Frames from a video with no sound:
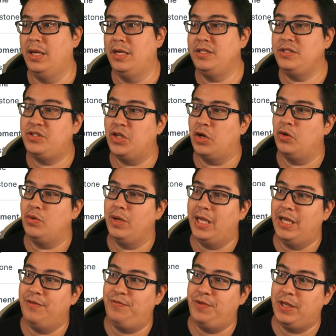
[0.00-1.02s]
And so,
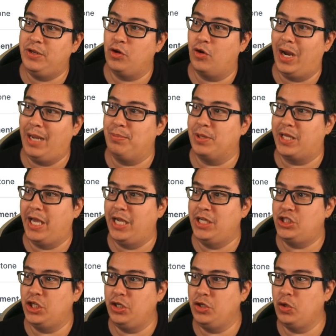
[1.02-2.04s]
if in your
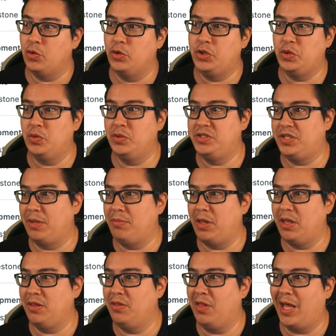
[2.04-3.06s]
application you're doing
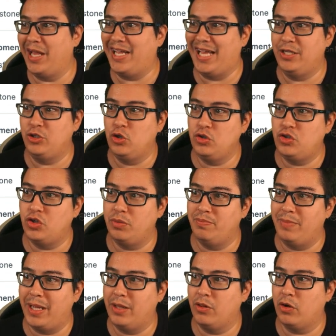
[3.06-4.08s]
something like a user
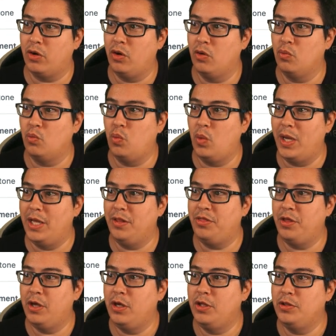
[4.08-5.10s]
mailer with